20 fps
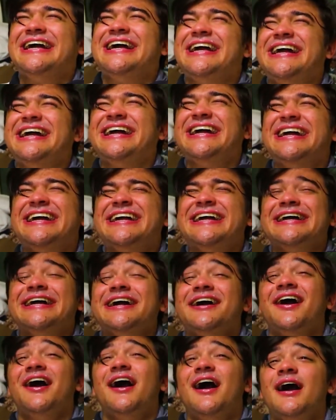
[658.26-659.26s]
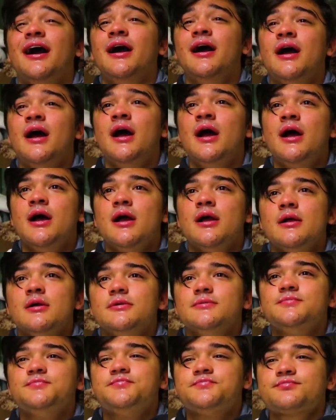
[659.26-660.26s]
Impaired vision and tears.
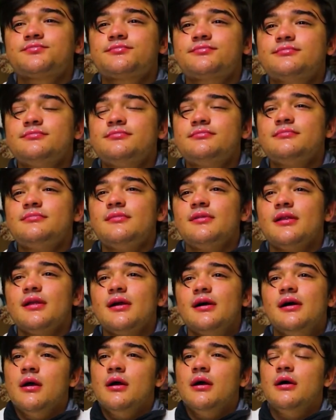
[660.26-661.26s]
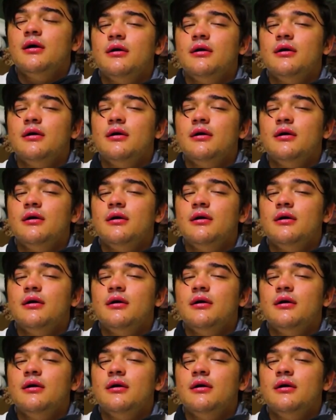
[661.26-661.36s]
You're on round three.